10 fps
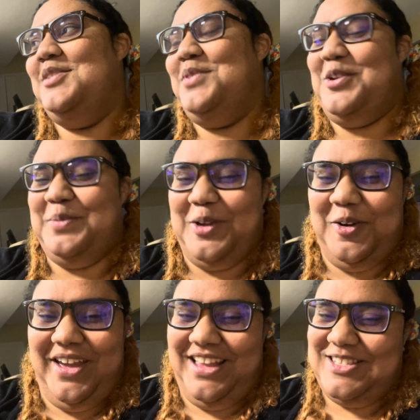but it'll be
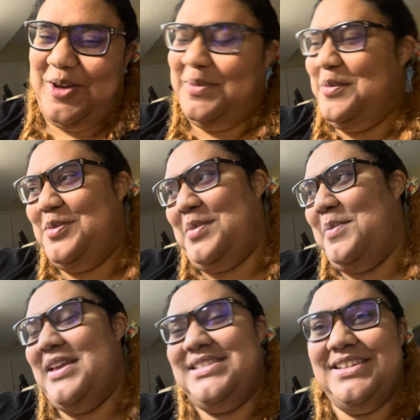okay because I'll be with my
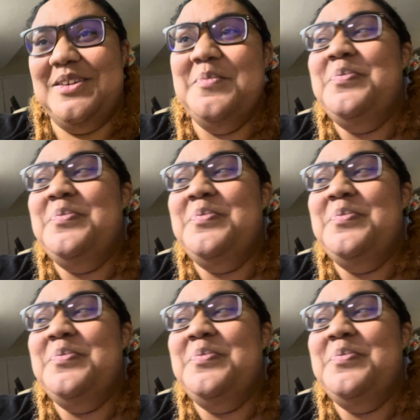bestie.